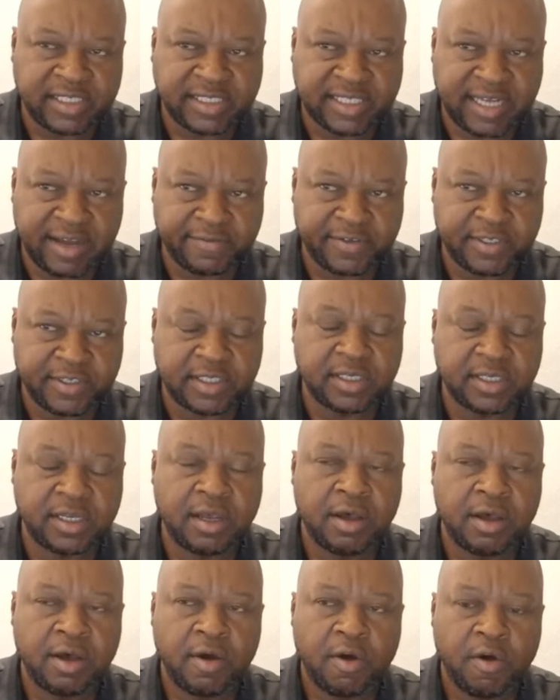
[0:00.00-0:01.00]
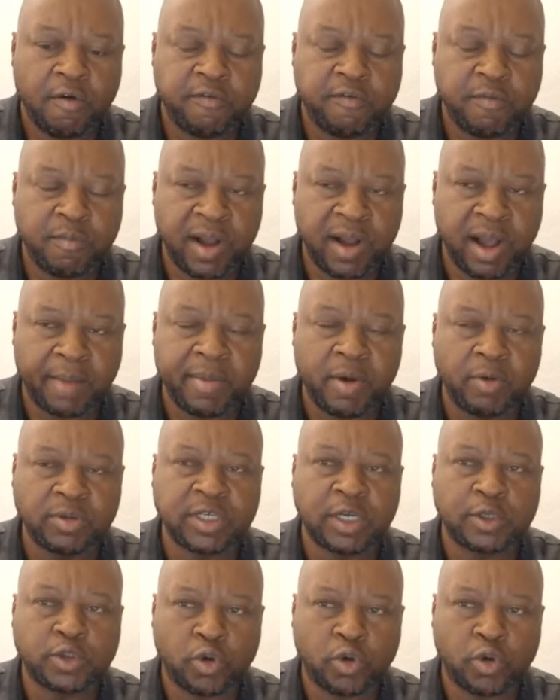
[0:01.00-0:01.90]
staffs of Mugabe, which I